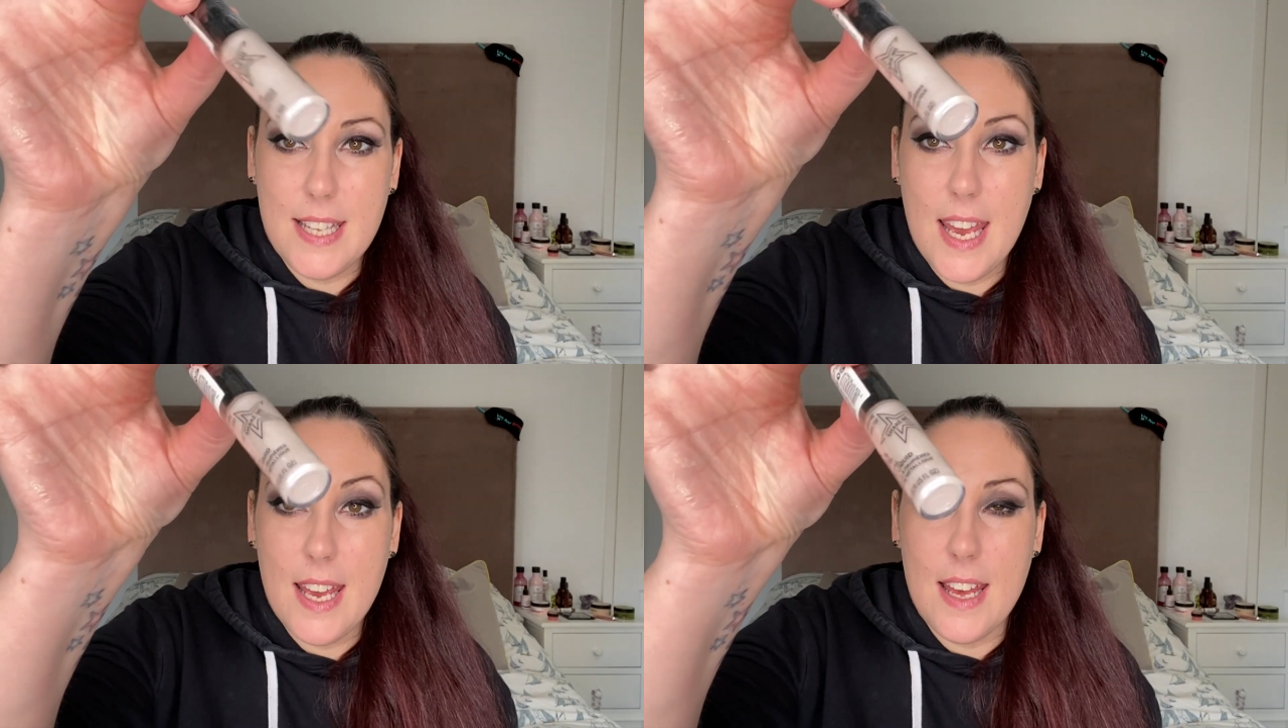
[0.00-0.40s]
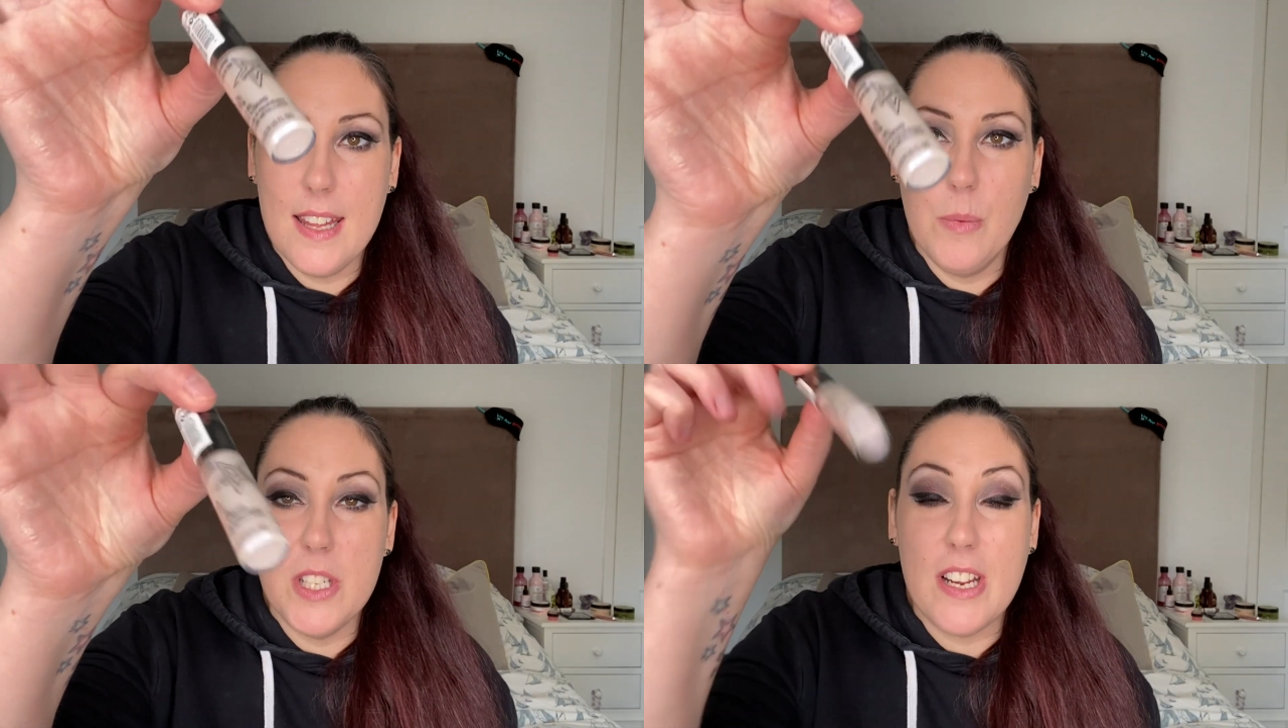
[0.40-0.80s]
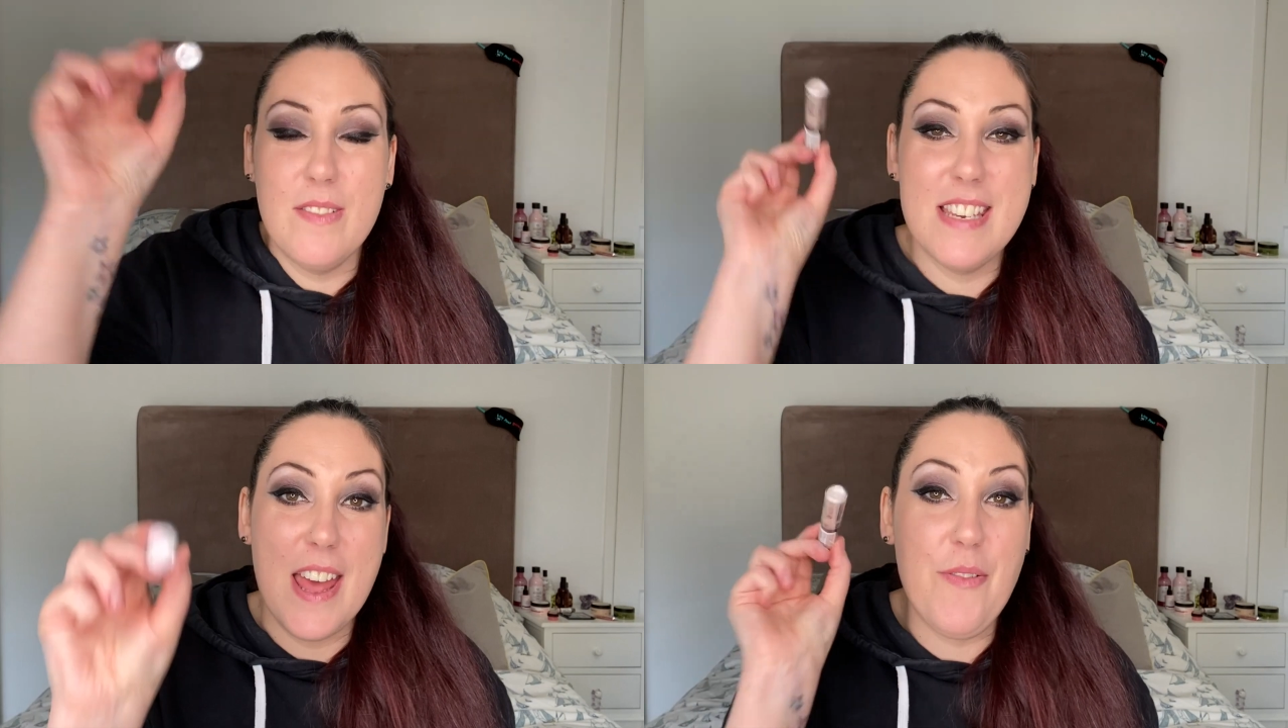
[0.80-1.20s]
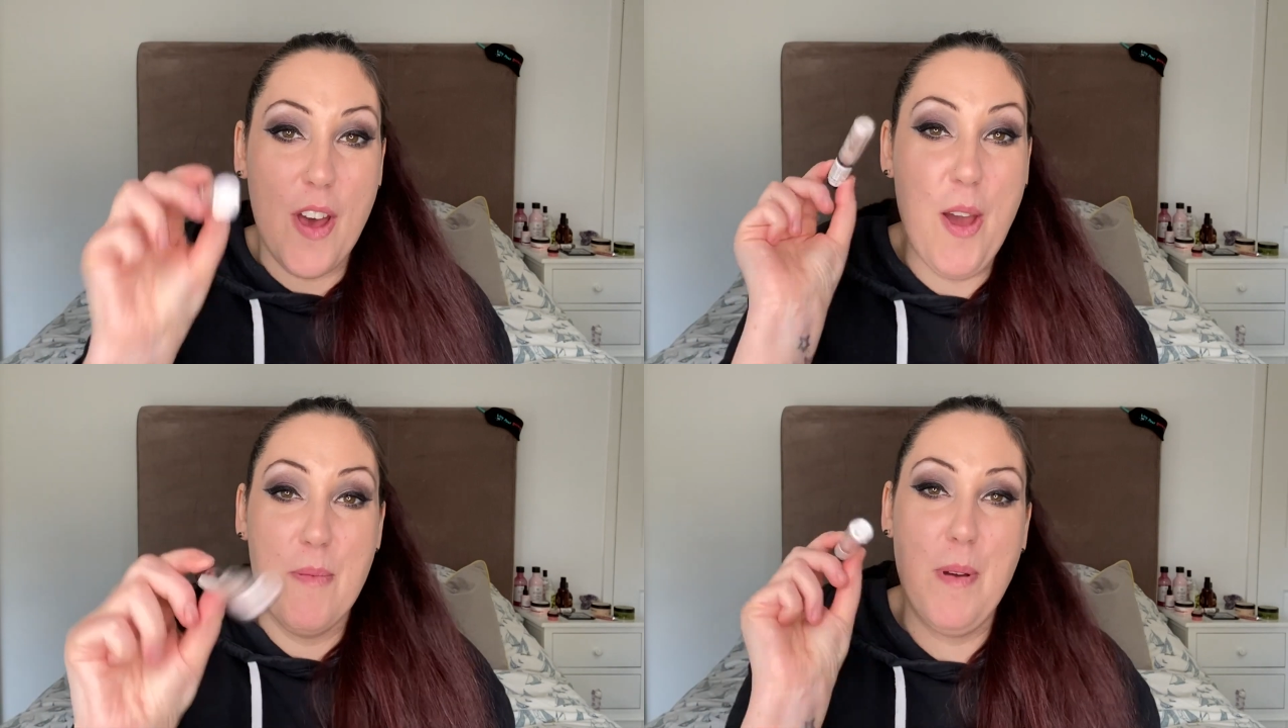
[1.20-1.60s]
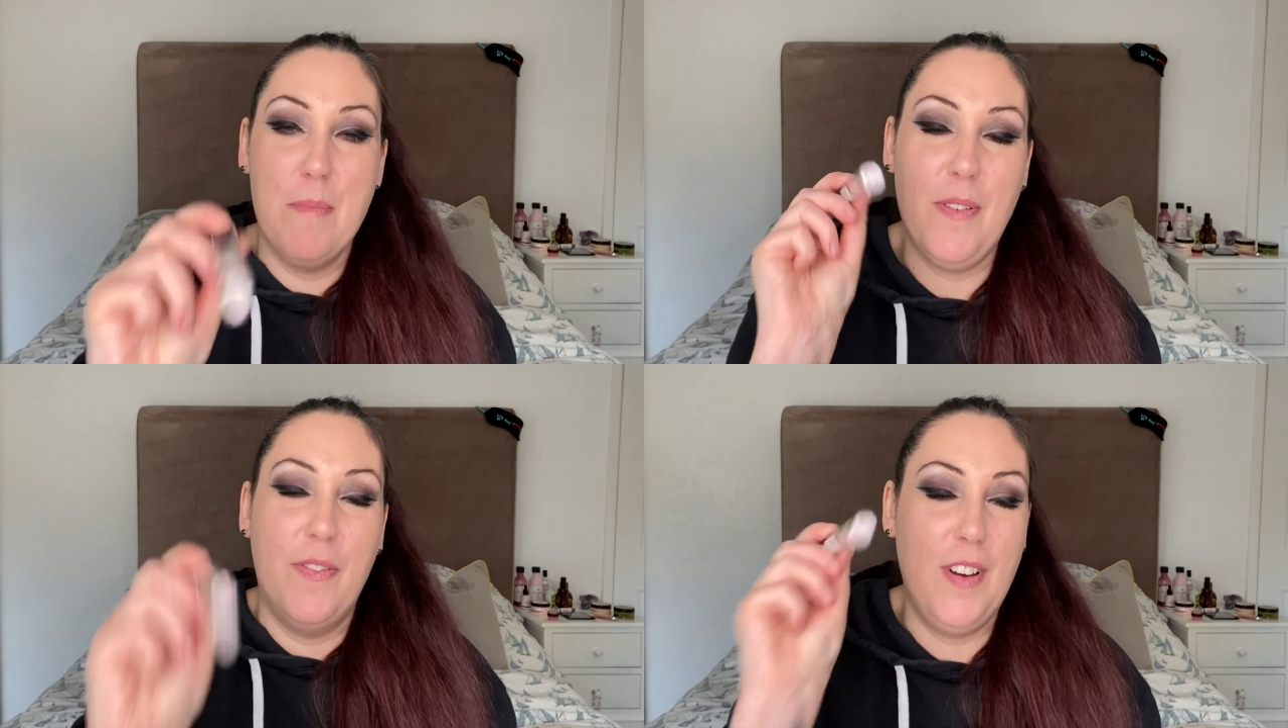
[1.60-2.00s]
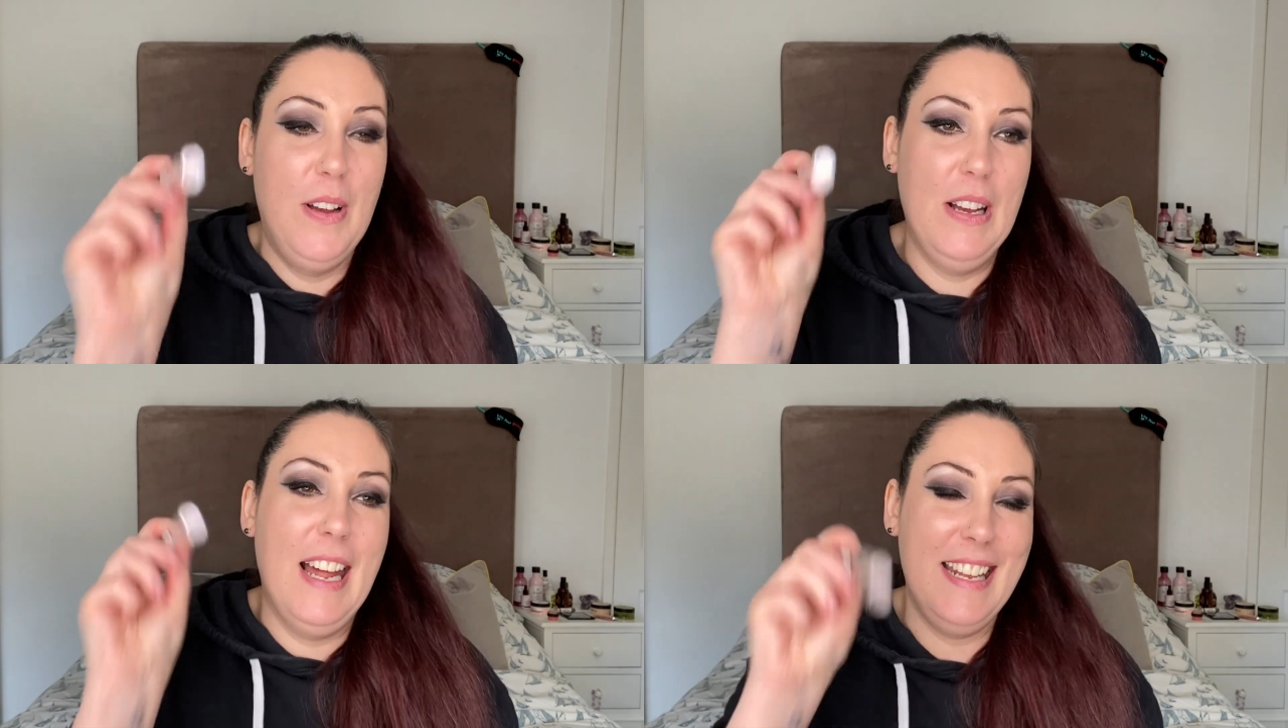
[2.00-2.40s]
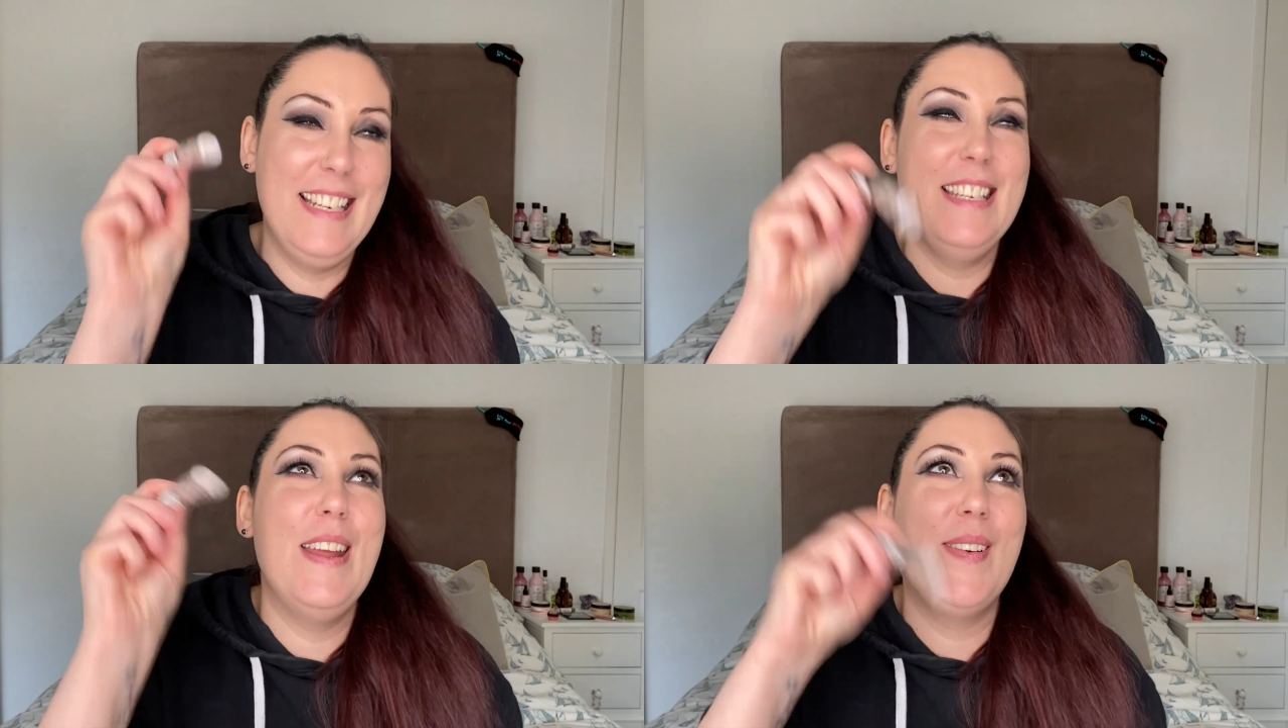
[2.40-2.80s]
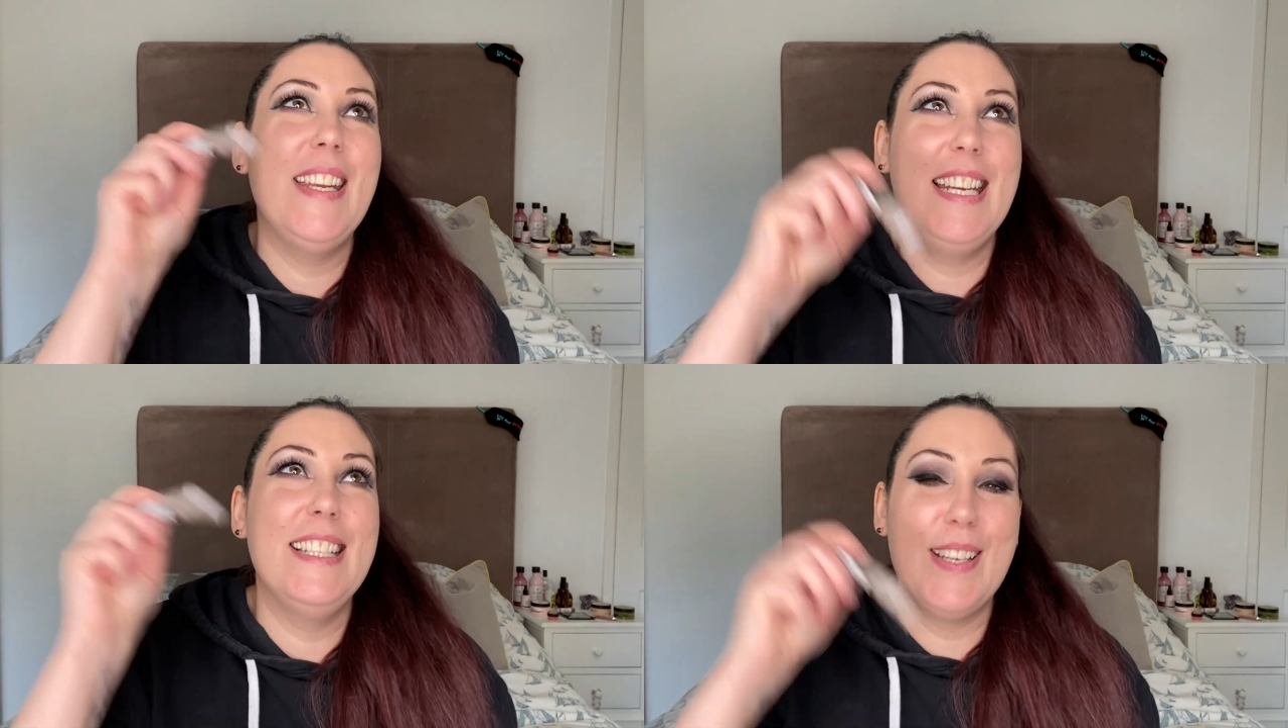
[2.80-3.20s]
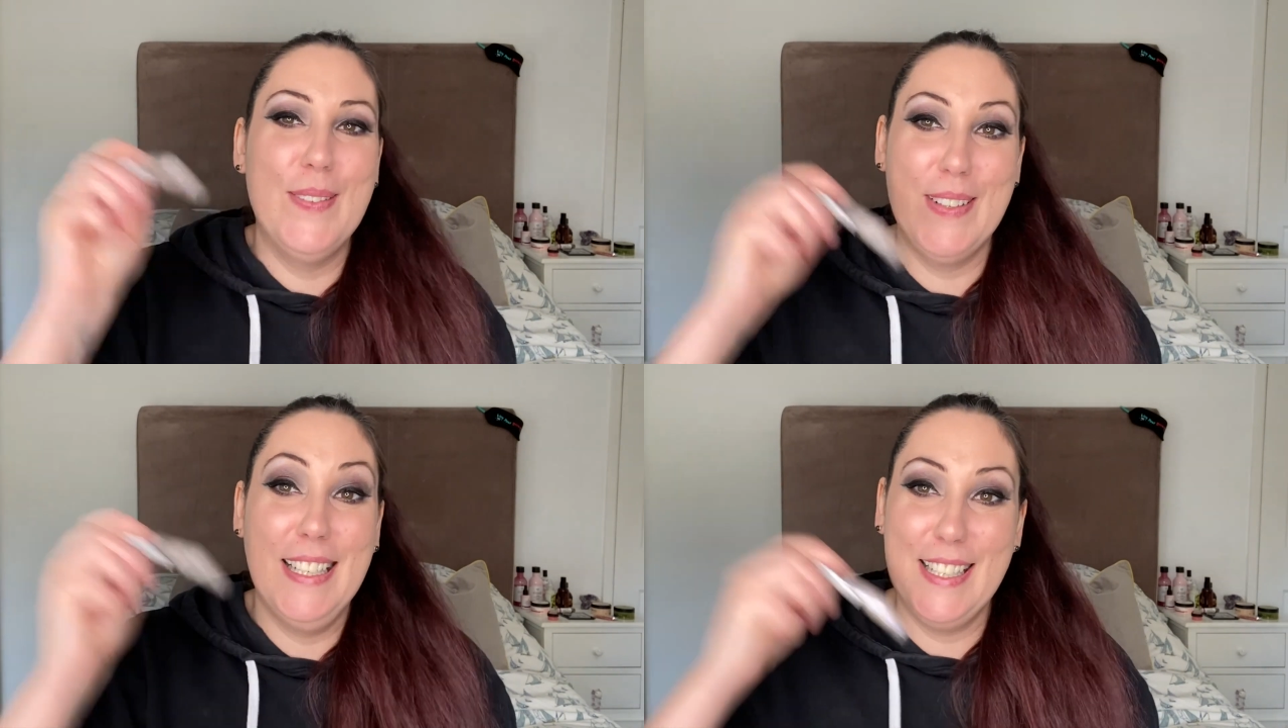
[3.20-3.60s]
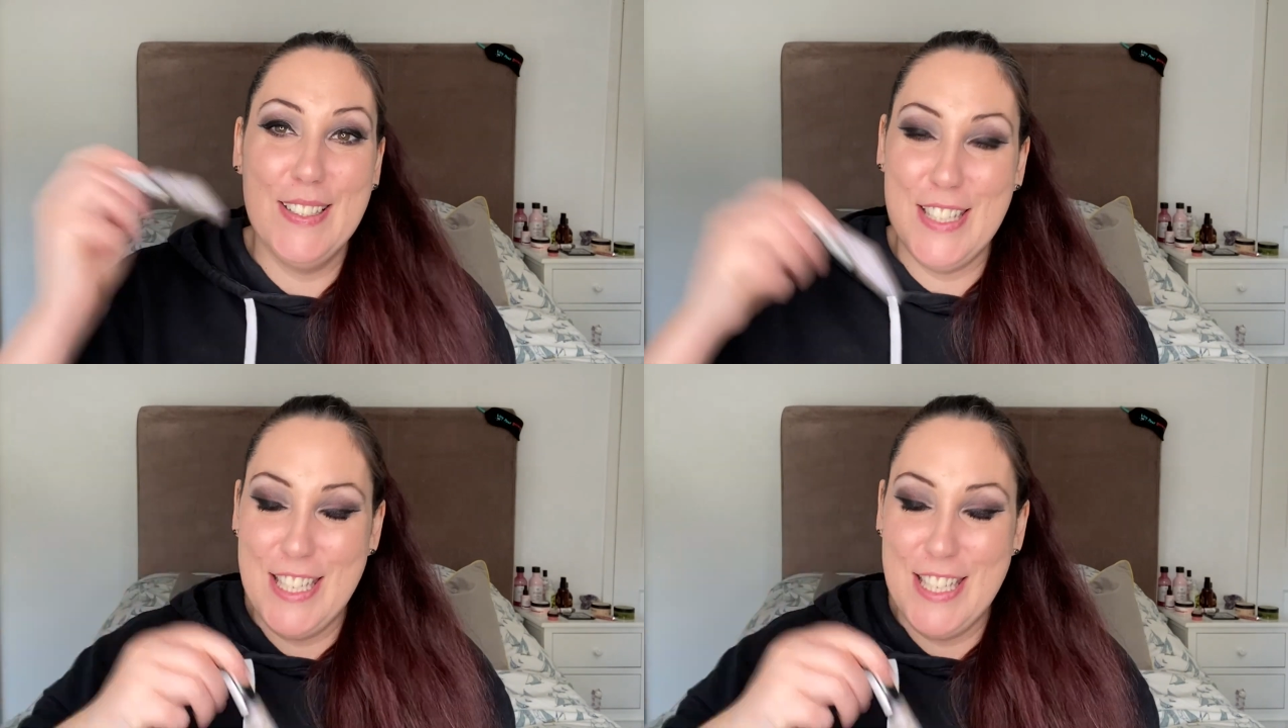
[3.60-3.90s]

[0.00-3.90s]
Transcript: here which I've never opened before, and I know it needs a really good